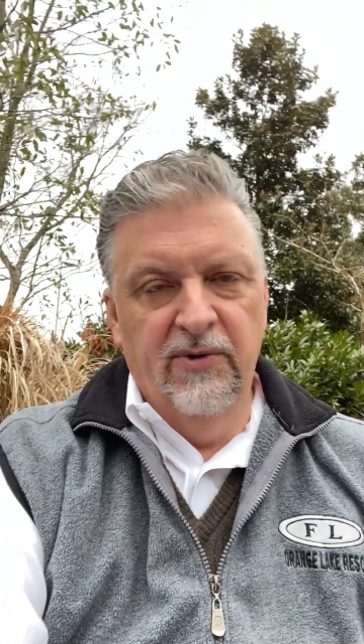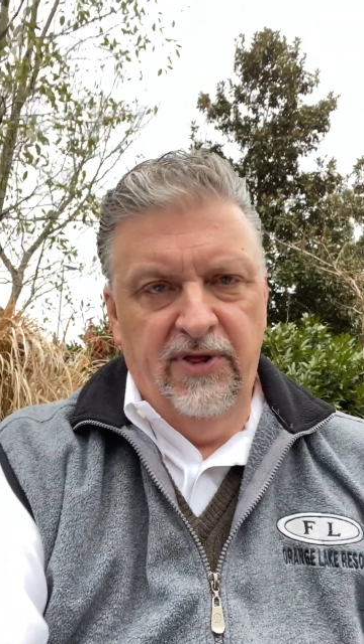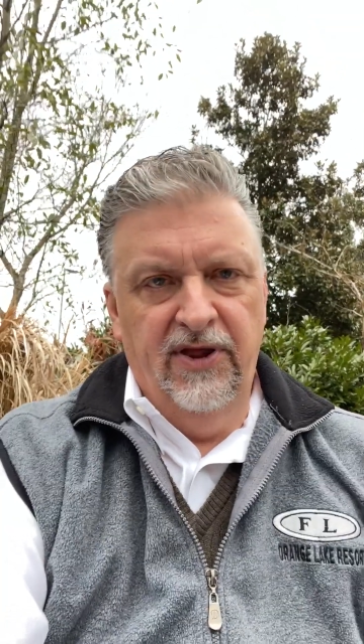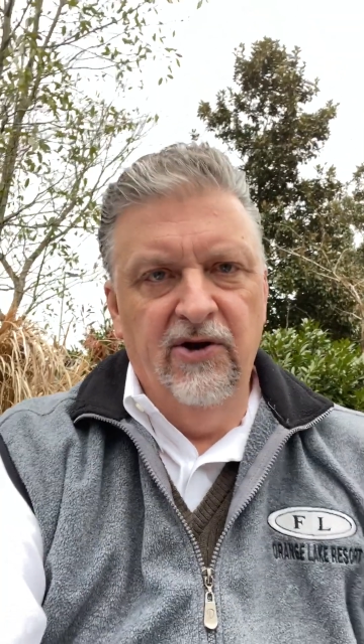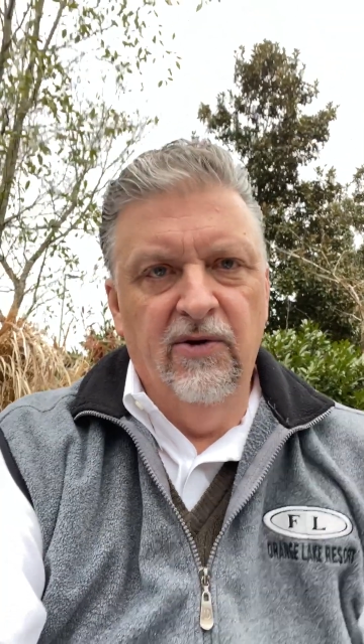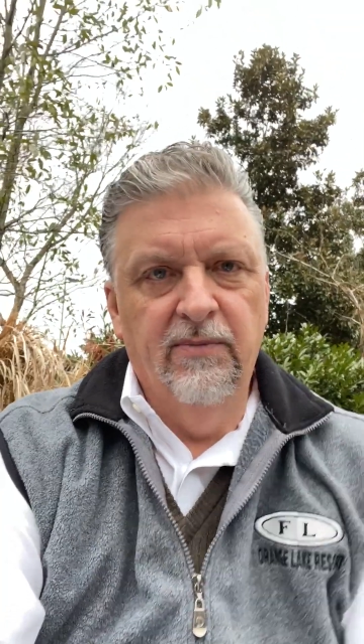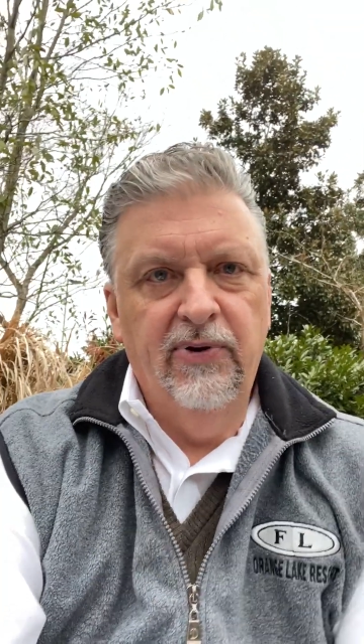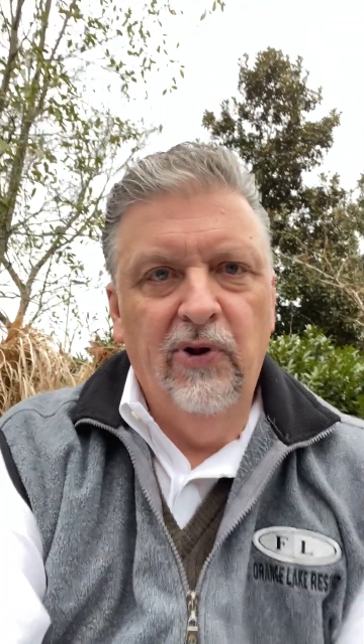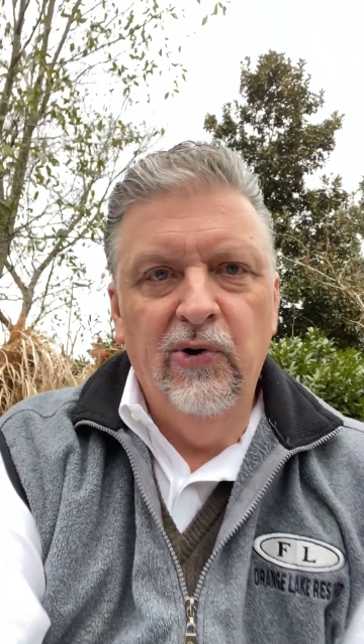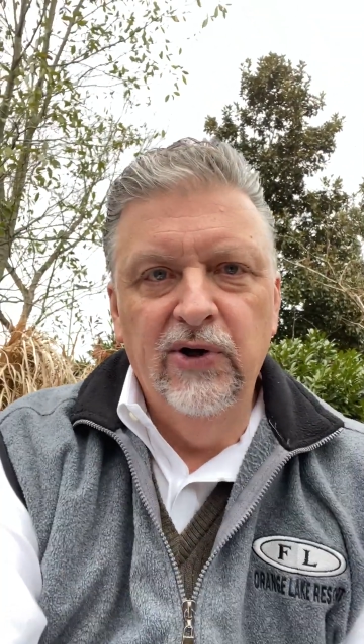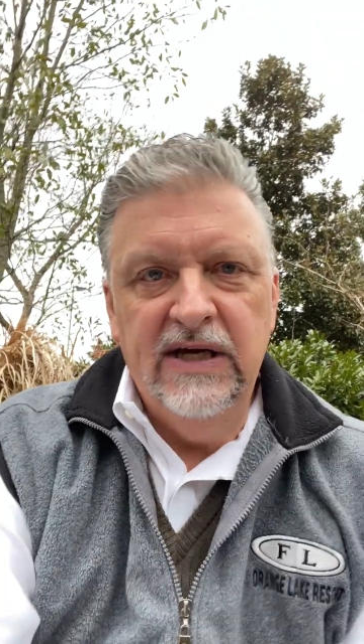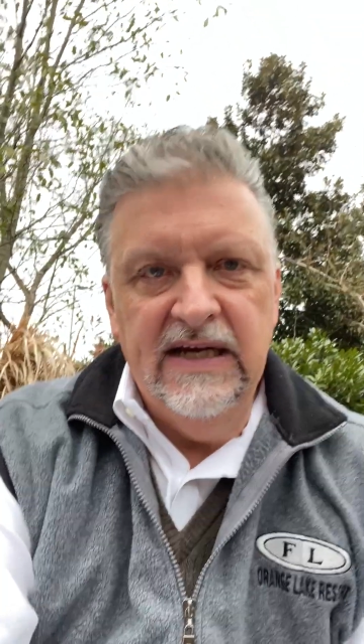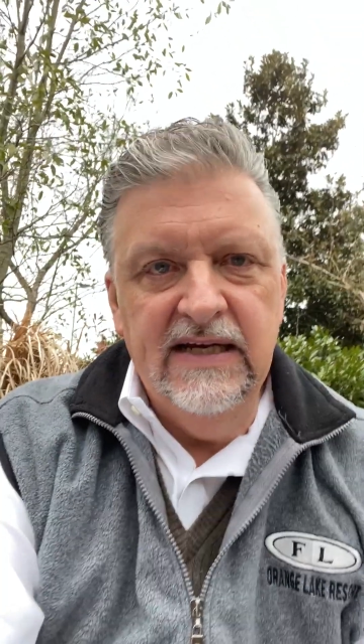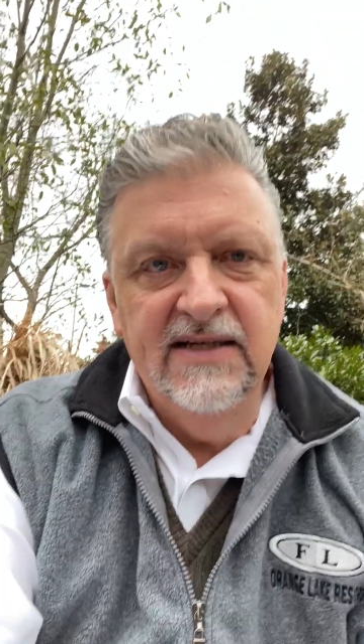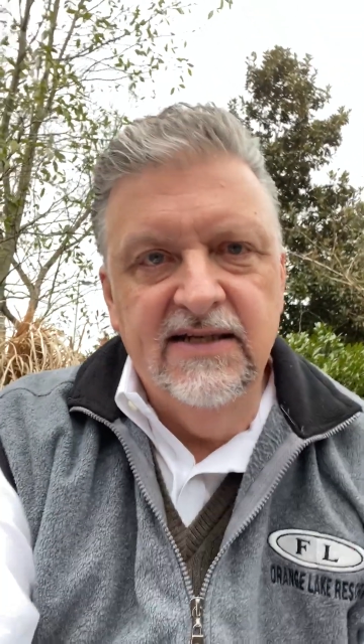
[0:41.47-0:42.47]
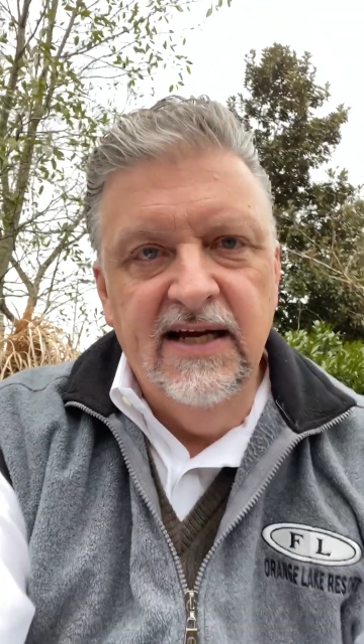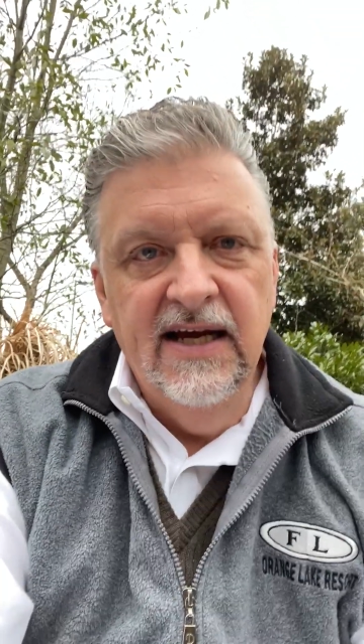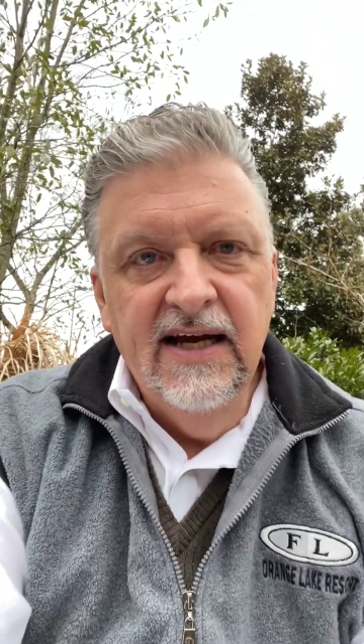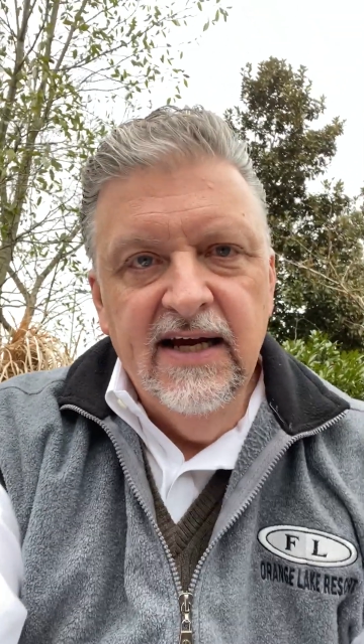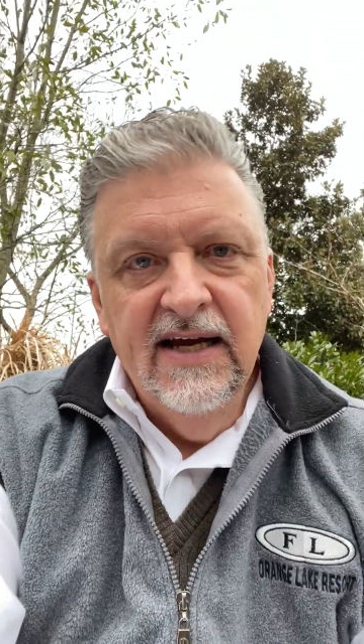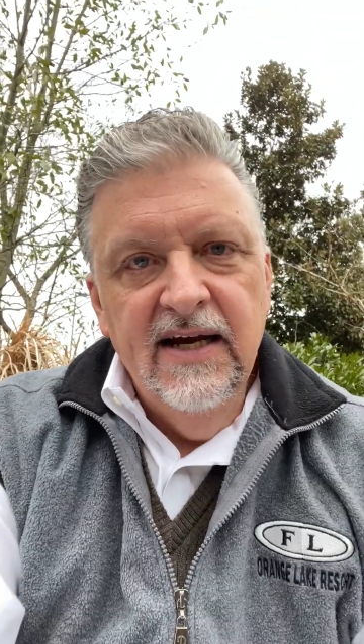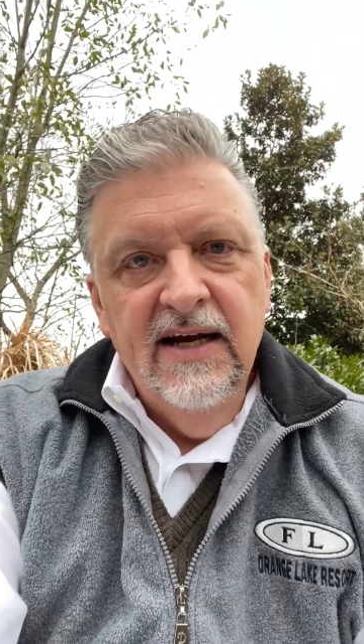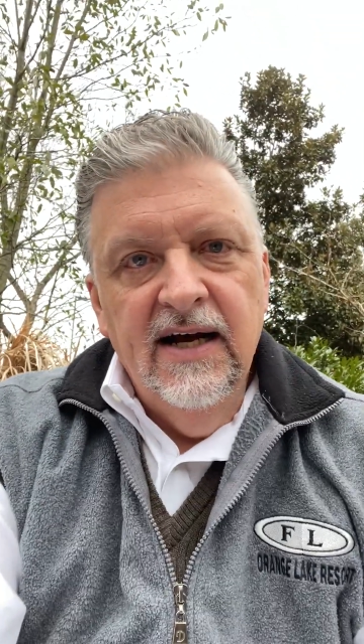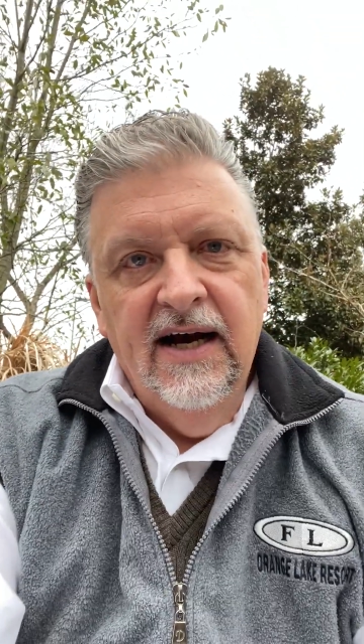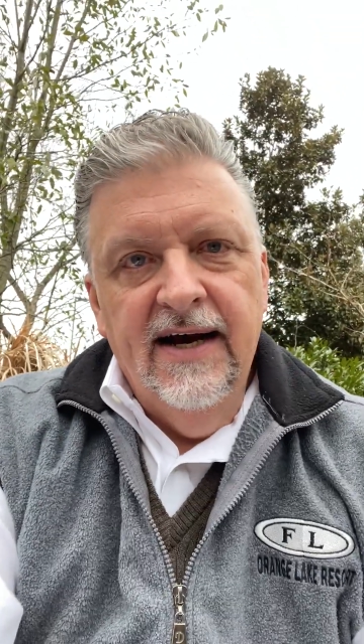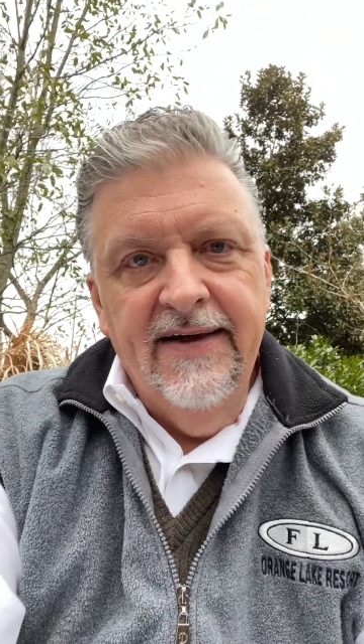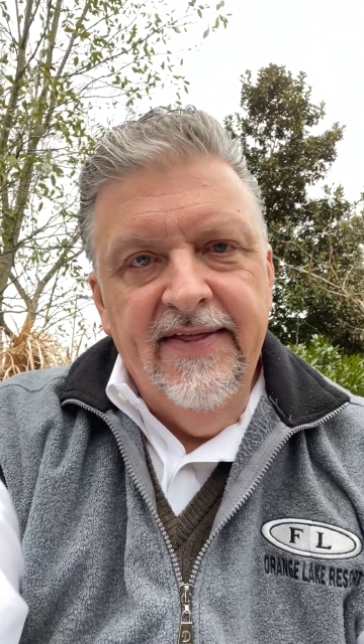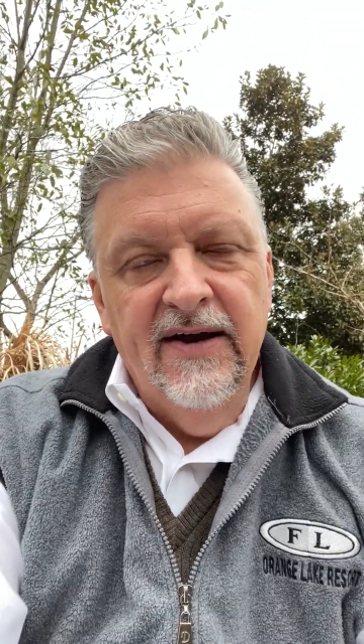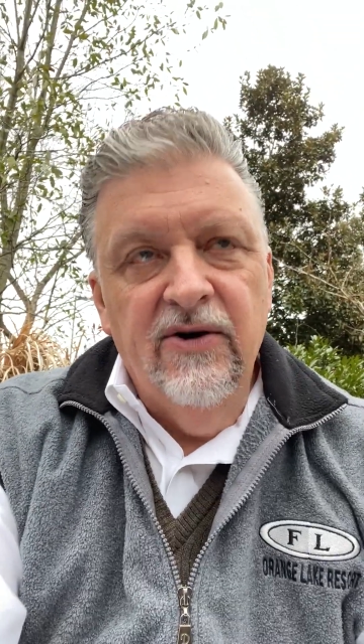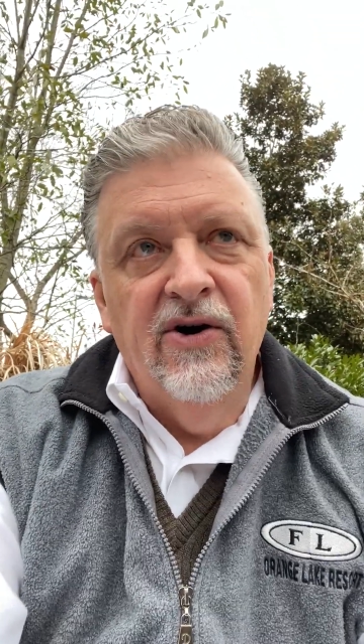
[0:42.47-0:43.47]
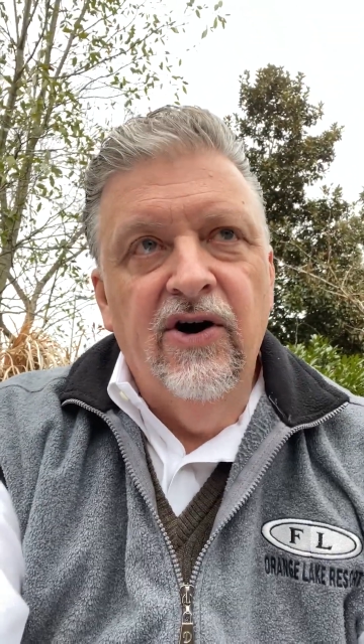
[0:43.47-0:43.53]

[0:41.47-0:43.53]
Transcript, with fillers: your employees? There